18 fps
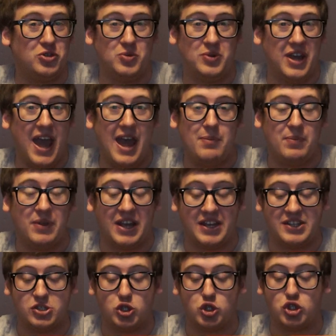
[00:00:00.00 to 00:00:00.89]
you get
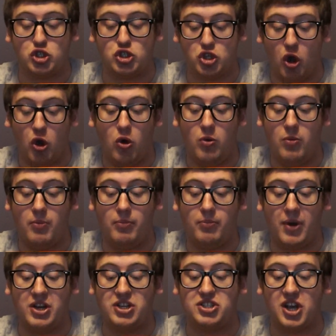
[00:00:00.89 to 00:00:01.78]
because there's so
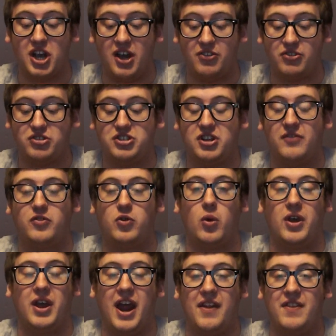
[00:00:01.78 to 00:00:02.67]
much other stuff
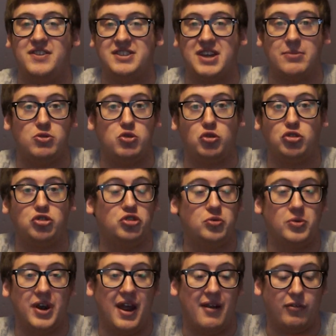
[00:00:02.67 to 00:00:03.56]
going on in this game. You can
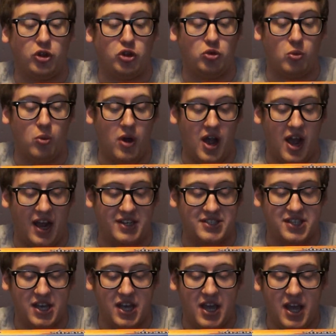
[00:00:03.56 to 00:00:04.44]
do whatever you
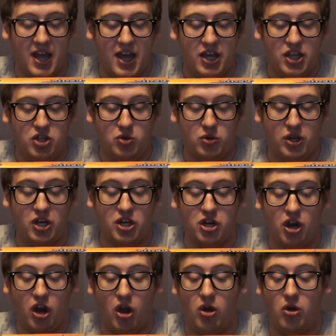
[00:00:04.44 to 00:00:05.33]
want. You
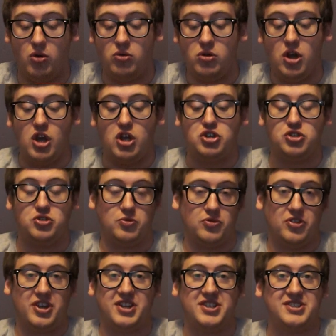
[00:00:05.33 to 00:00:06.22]
can go
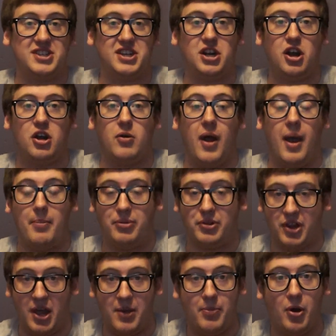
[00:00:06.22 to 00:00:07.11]
to the casino and
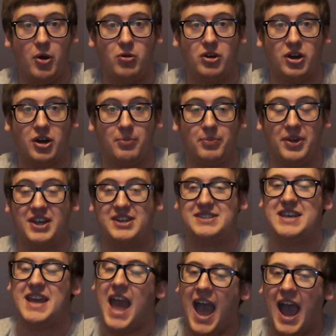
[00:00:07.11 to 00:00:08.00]
play poker
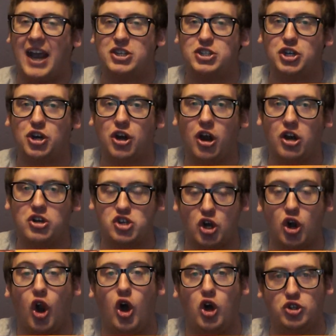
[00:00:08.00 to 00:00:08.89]
because the action cards
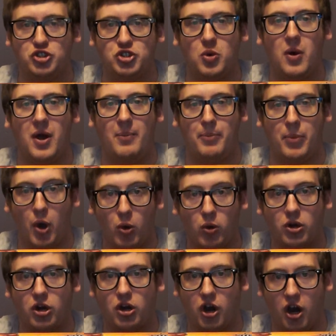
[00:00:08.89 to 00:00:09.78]
are also
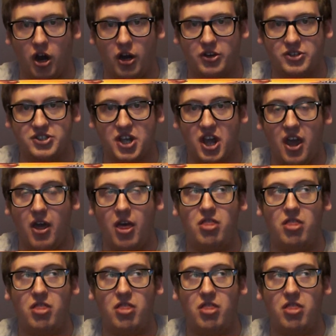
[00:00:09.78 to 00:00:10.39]
poker cards.